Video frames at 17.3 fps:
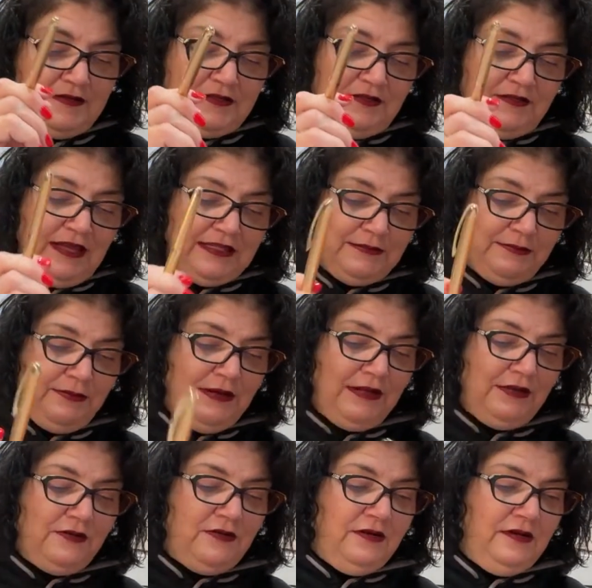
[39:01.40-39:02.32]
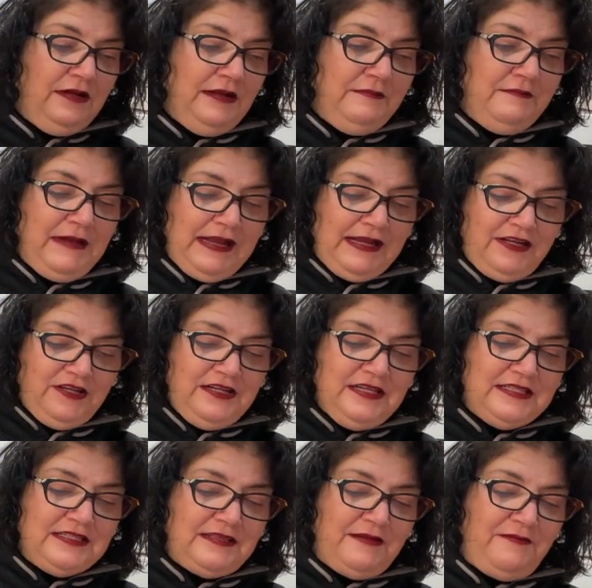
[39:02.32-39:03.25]
So that's pretty cool. And my
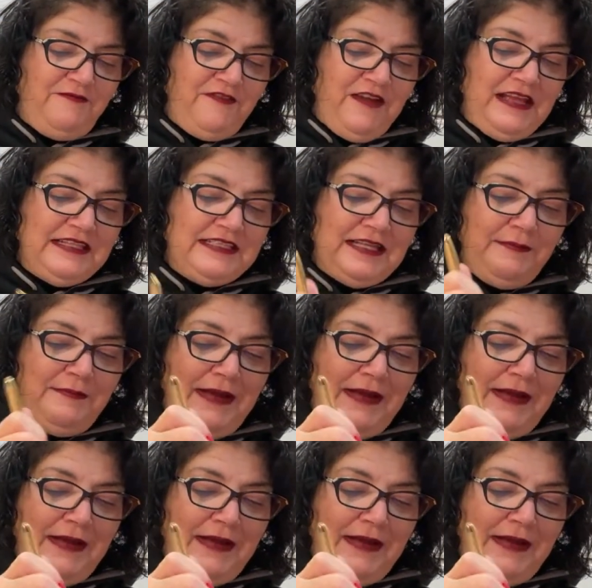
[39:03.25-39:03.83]
goodness, the fancy